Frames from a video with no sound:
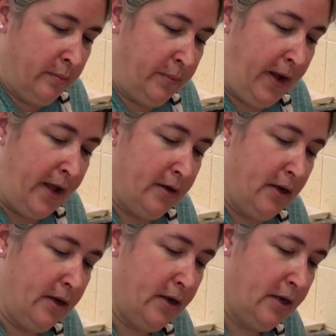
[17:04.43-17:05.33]
But
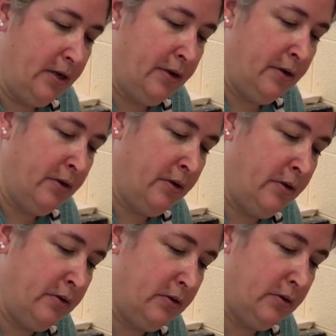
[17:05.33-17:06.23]

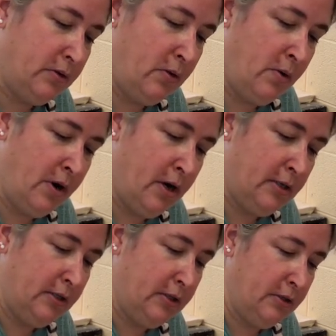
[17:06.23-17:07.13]
you score
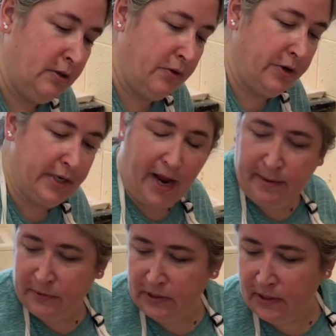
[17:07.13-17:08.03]
3
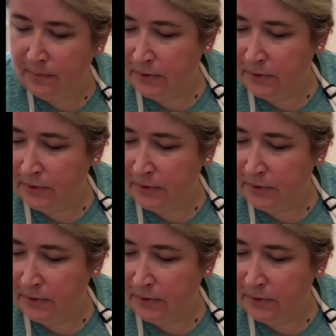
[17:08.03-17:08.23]
times, slip